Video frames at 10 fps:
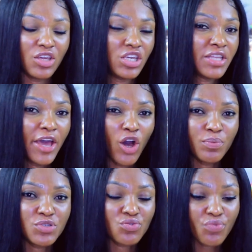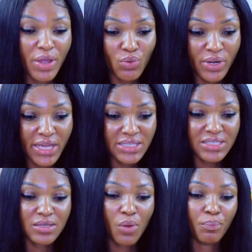It helps
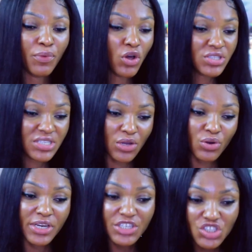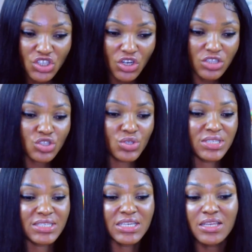regulate blood circulation to the
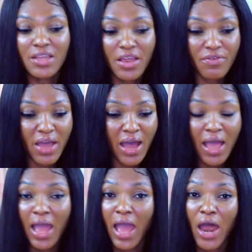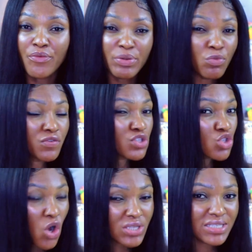skin area and removes
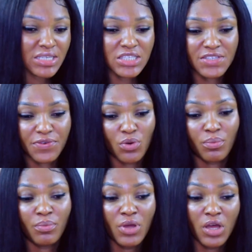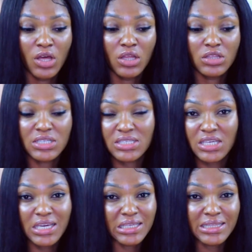toxins from the
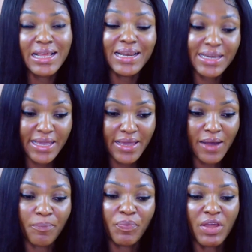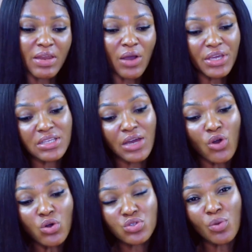skin layer. Now it can
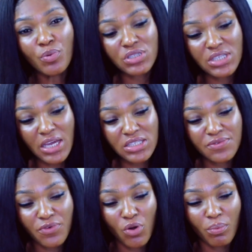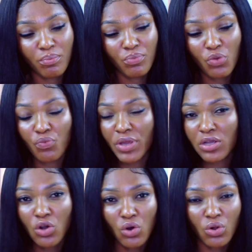also protect from
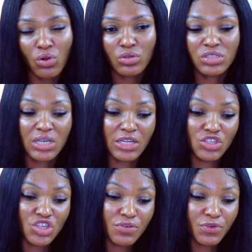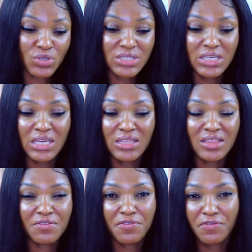wrinkles. It can give your skin
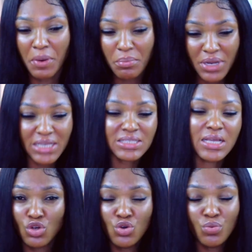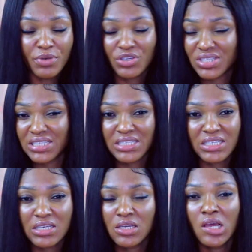the firmness,
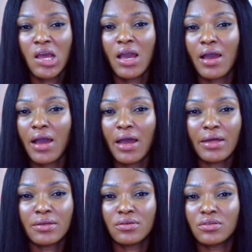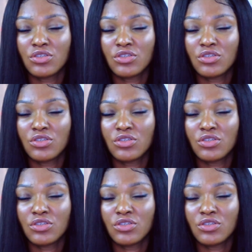luminosity, and